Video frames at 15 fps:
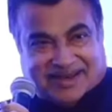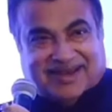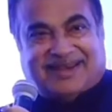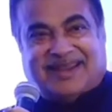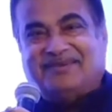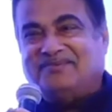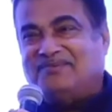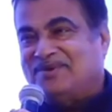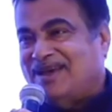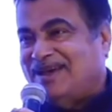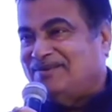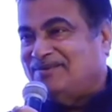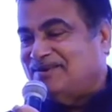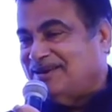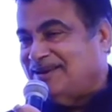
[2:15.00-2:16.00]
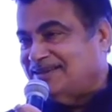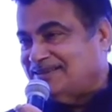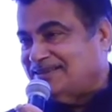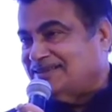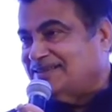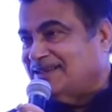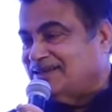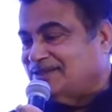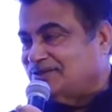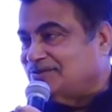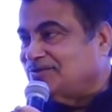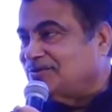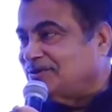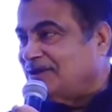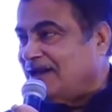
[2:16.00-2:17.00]
Many times we have discussed the
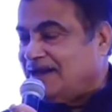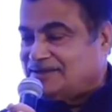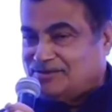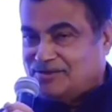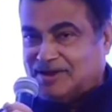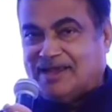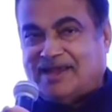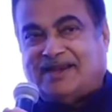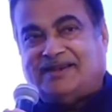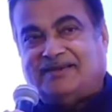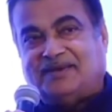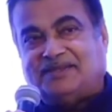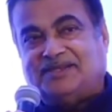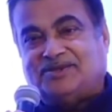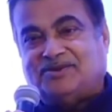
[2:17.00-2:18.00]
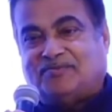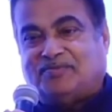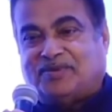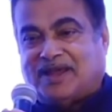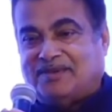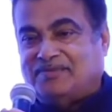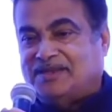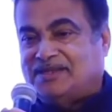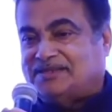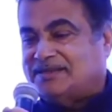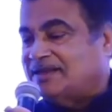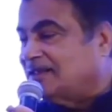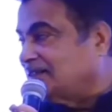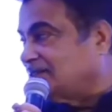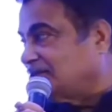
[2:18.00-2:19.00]
issue. Actually, at the visit of Prime
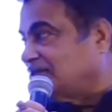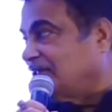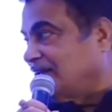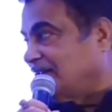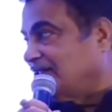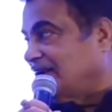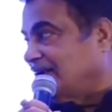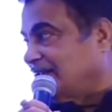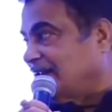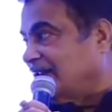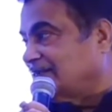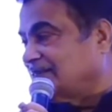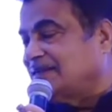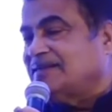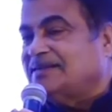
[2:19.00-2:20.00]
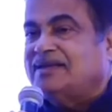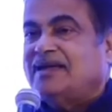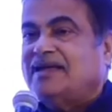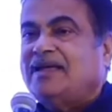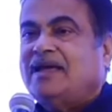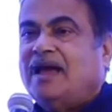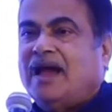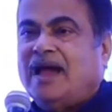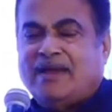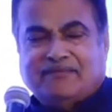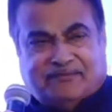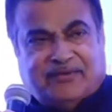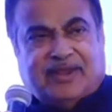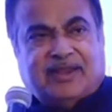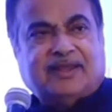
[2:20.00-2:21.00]
Minister also, there is an interaction. I
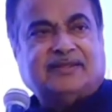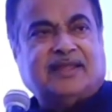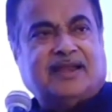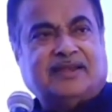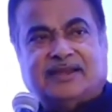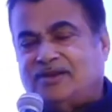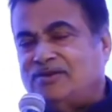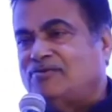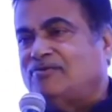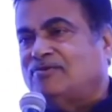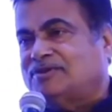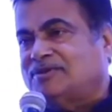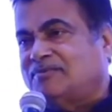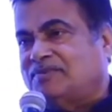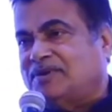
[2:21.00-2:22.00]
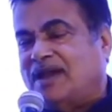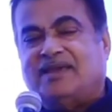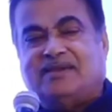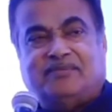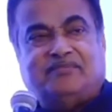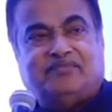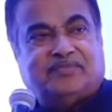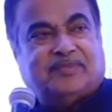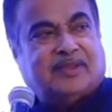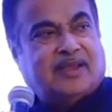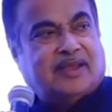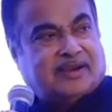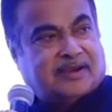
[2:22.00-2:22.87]
am feeling that in due course of time,